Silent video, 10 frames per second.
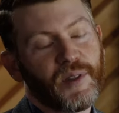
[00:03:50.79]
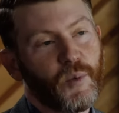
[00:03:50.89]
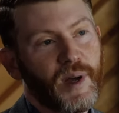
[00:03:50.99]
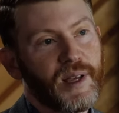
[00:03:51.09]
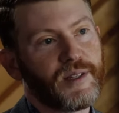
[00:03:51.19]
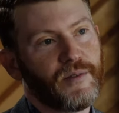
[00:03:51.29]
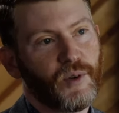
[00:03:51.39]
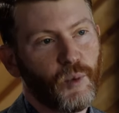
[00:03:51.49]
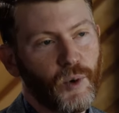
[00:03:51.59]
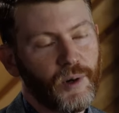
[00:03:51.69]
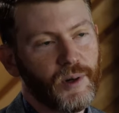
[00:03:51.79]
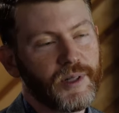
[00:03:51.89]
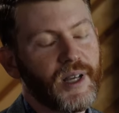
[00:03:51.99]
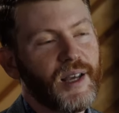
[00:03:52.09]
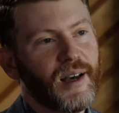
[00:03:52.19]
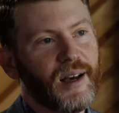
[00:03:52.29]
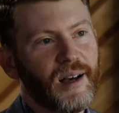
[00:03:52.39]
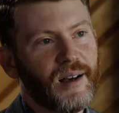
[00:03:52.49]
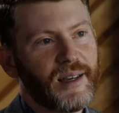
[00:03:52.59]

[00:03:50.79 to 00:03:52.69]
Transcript: the ways of the world uh,